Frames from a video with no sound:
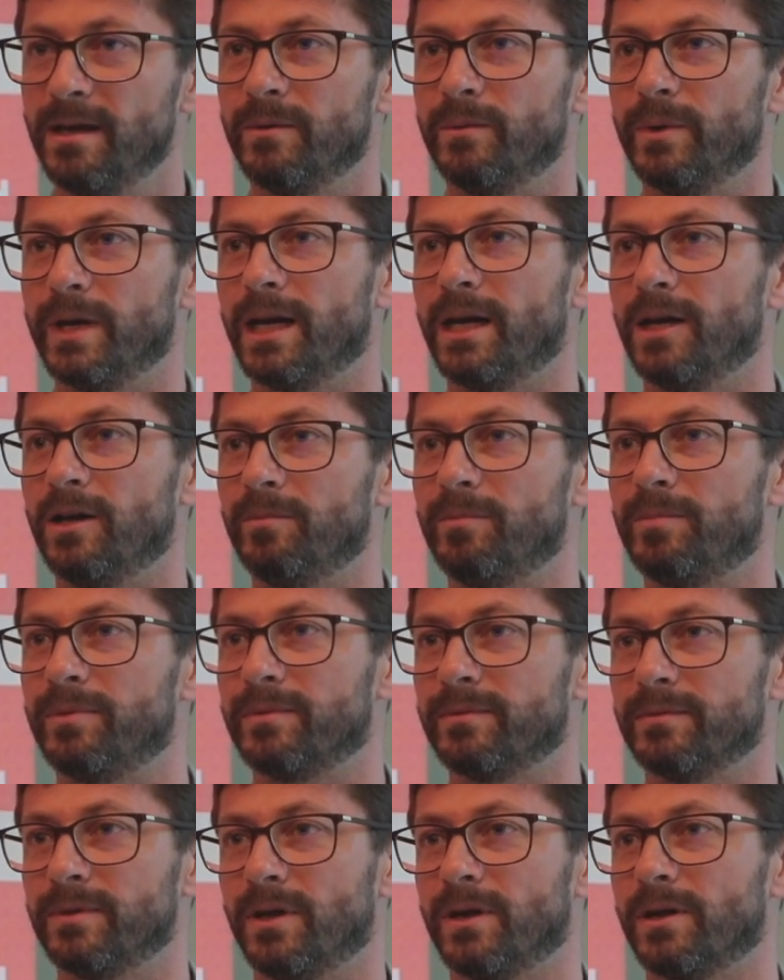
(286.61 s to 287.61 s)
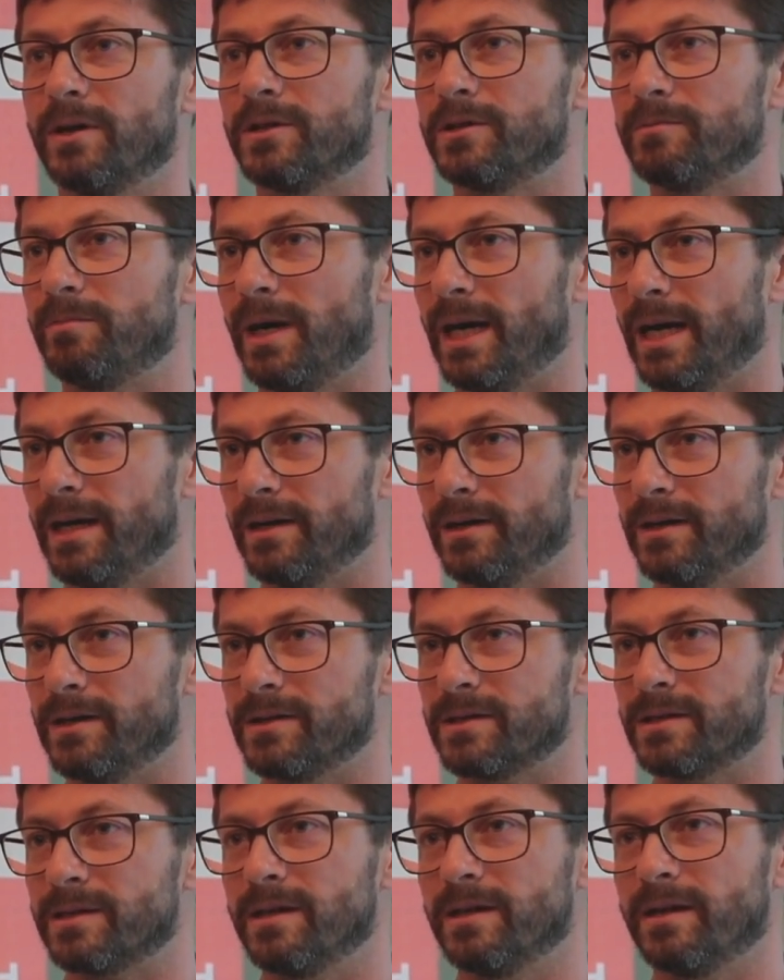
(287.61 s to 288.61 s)
We help large
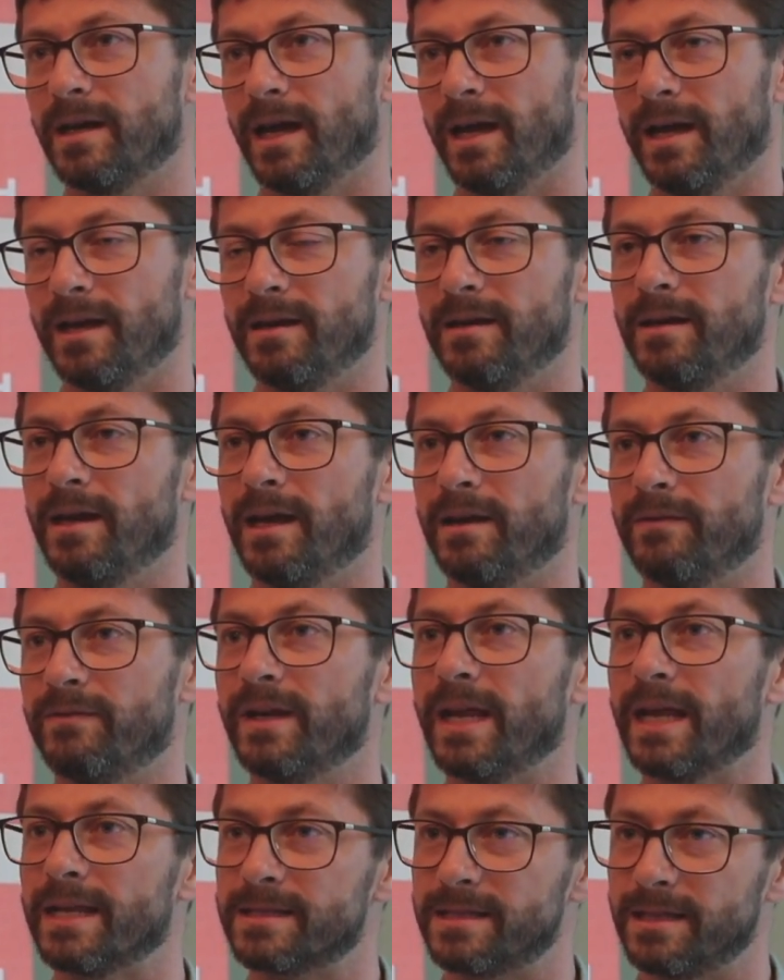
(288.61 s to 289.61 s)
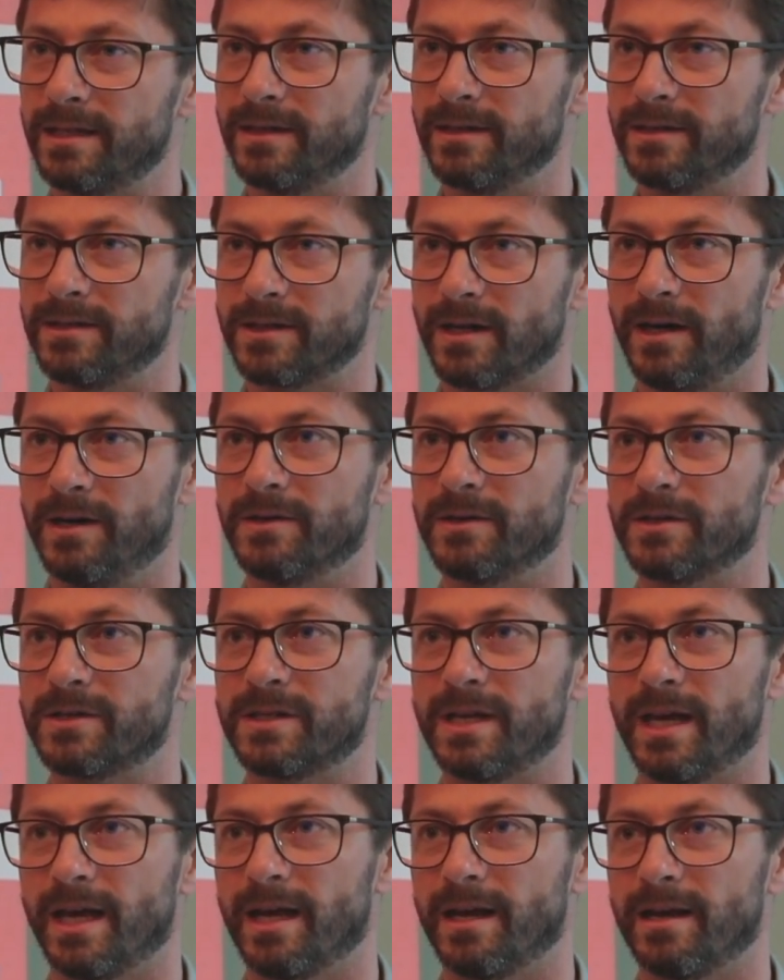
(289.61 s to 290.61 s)
buyers and financiers
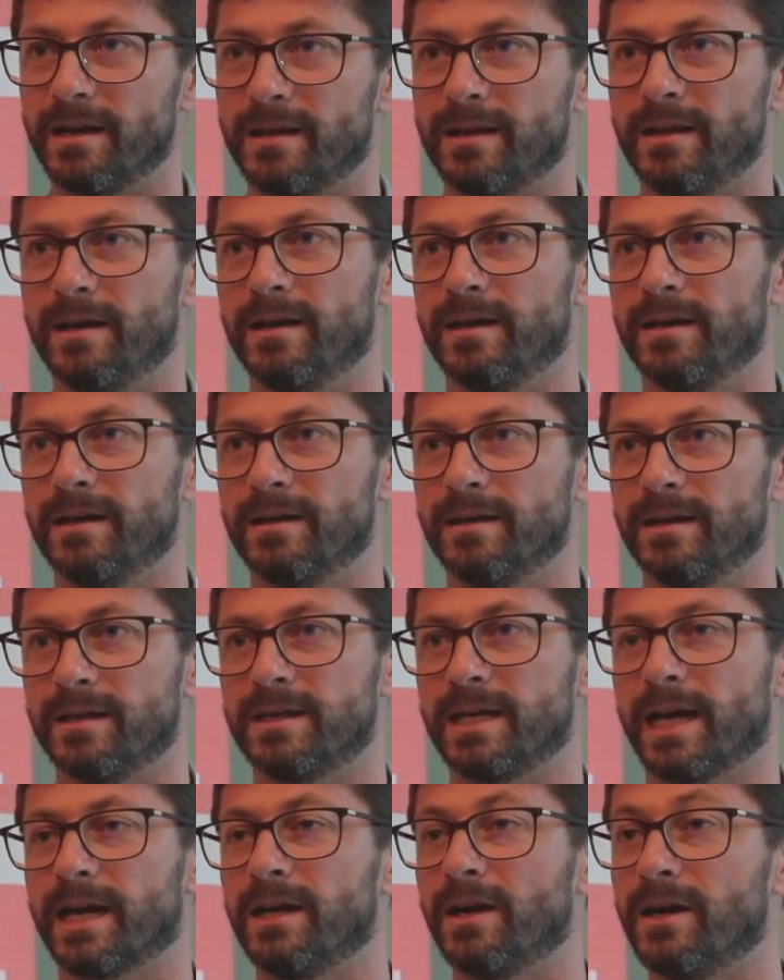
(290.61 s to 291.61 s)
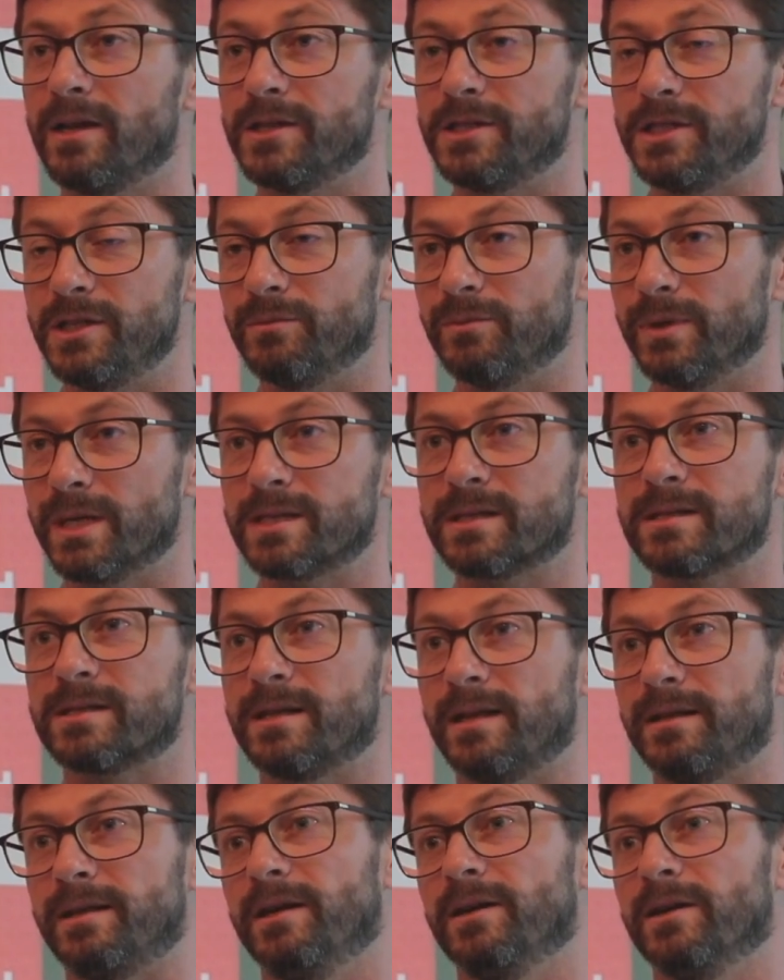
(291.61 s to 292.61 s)
understand the technology risks
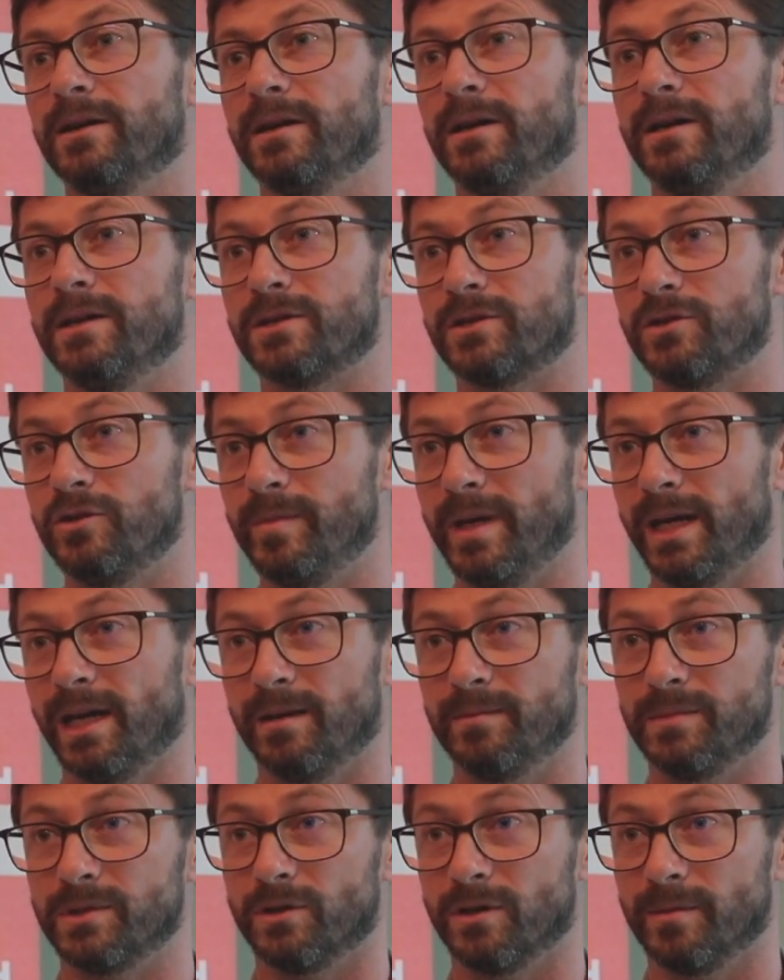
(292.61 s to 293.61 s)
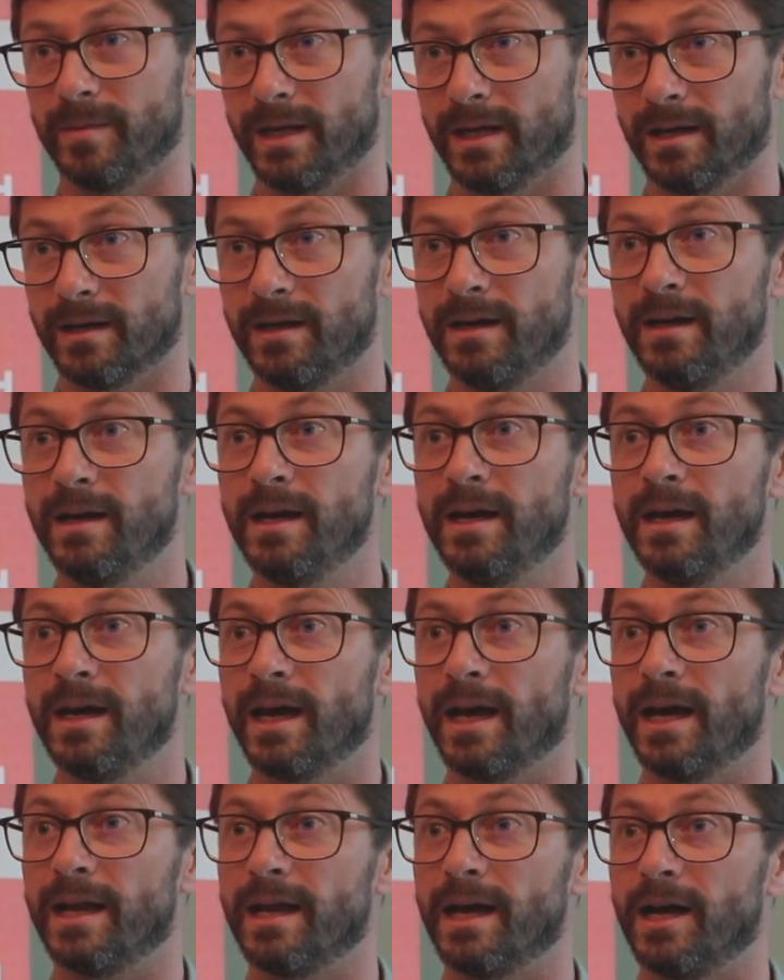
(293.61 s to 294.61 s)
that they are assuming and absorbing
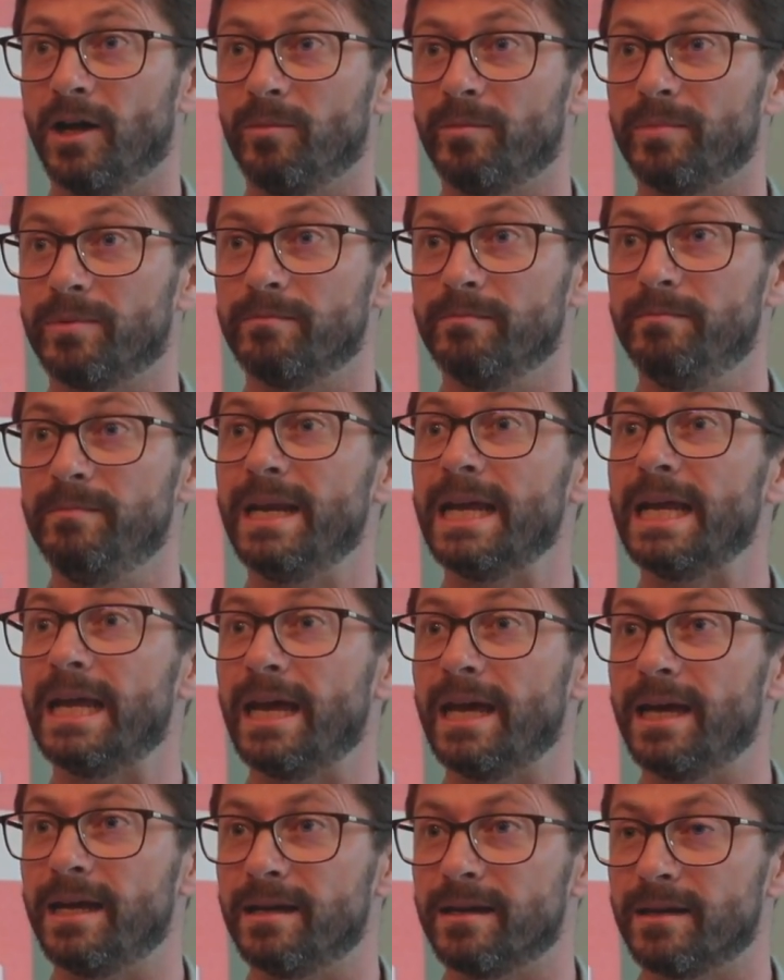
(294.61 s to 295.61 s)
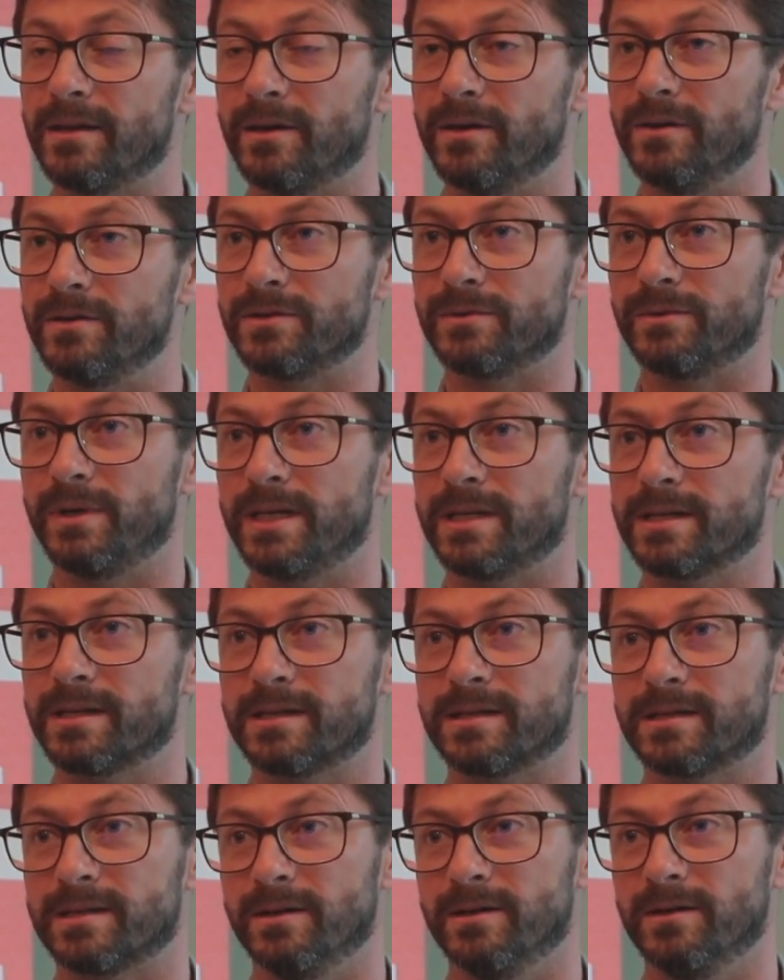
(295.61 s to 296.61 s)
and help mitigate those
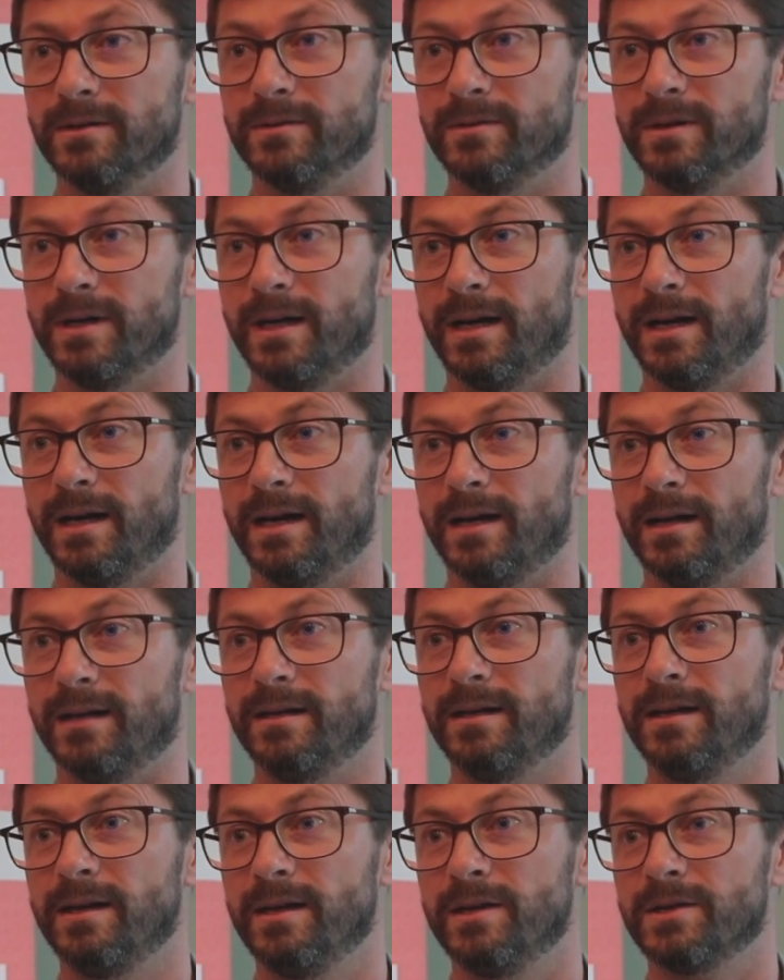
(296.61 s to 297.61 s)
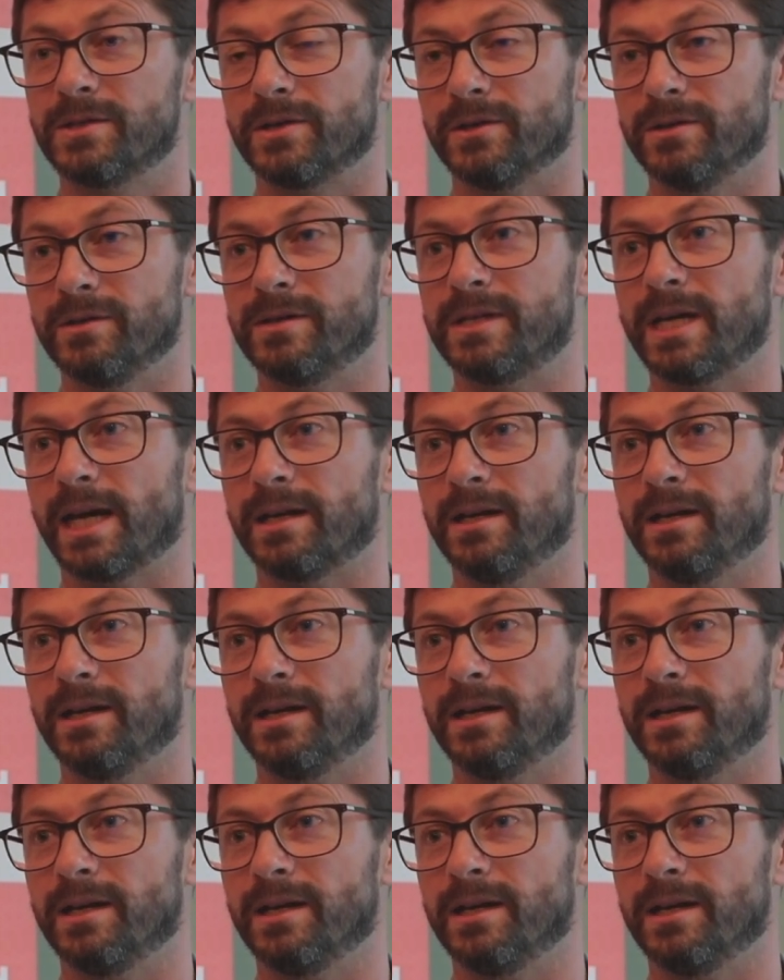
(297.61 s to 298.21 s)
risks so certain